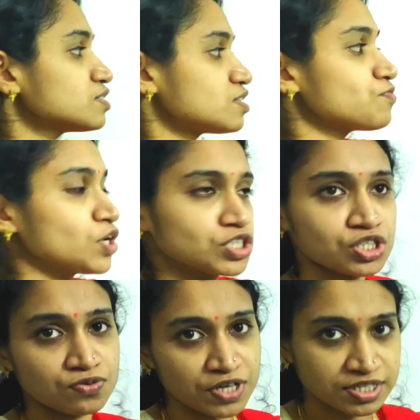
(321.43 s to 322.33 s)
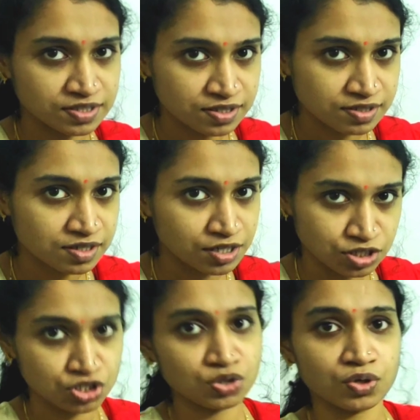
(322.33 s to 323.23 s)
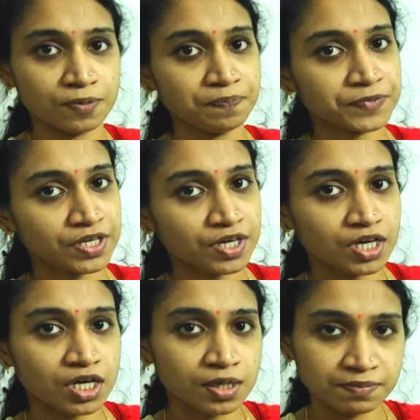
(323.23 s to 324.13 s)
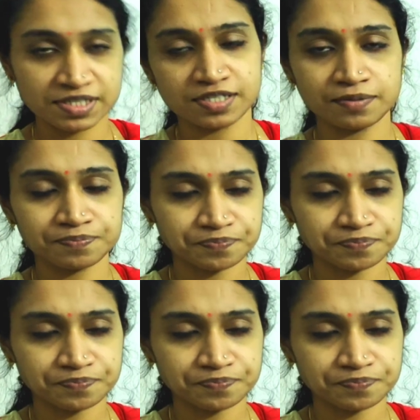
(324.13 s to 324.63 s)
is the function of extensor digitorum muscle.